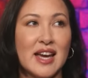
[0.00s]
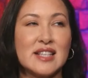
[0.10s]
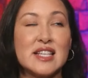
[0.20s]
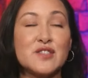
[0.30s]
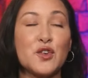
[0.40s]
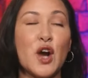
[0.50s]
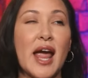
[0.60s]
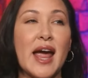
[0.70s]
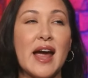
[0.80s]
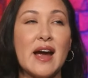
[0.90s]
Is this for
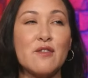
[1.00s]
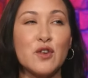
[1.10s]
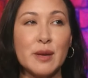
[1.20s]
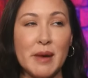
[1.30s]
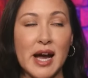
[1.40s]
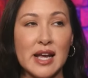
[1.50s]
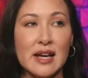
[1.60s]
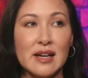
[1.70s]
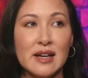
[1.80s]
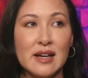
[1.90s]

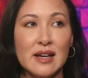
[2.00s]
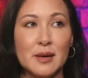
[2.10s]
everybody?